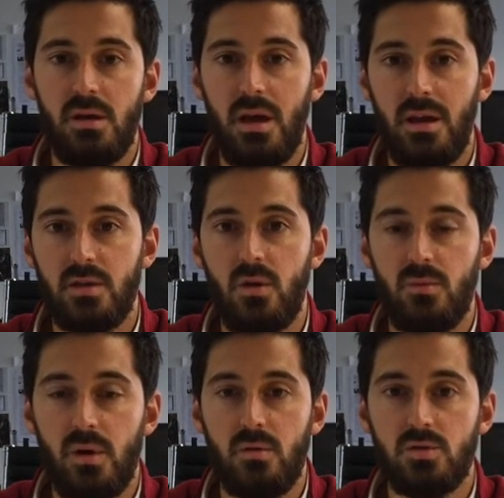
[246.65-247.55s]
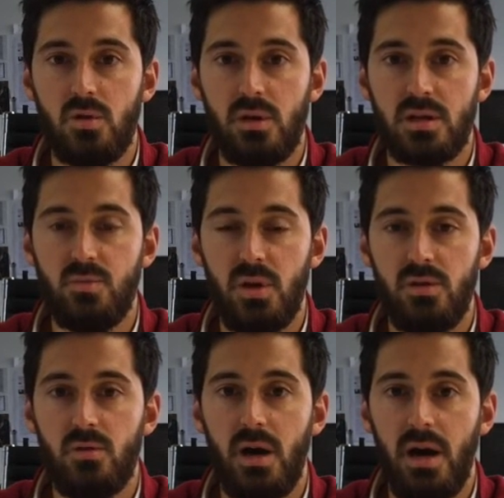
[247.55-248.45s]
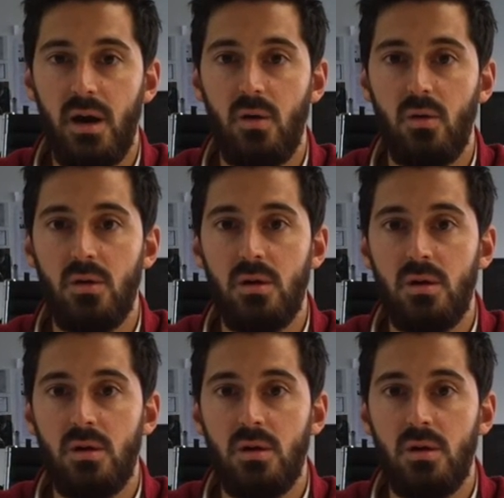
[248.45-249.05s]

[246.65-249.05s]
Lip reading: And later on, I'm also going to explain you how